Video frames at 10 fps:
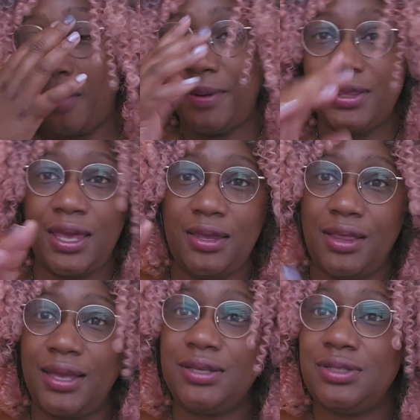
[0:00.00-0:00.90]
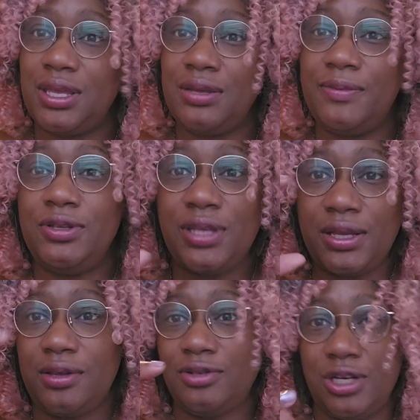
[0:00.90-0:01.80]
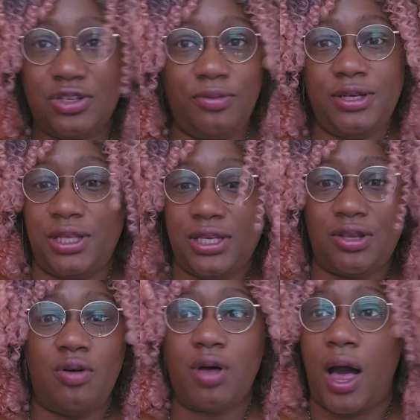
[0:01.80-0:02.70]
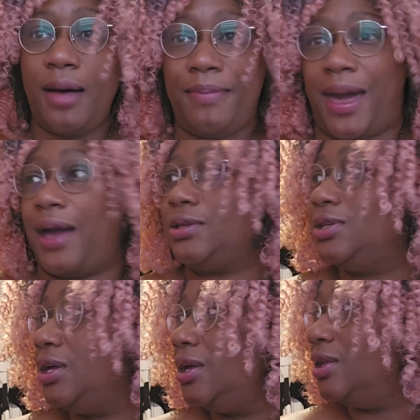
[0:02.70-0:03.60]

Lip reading: But they, like, Sailor Moon's like little transformation thing is a whole compact.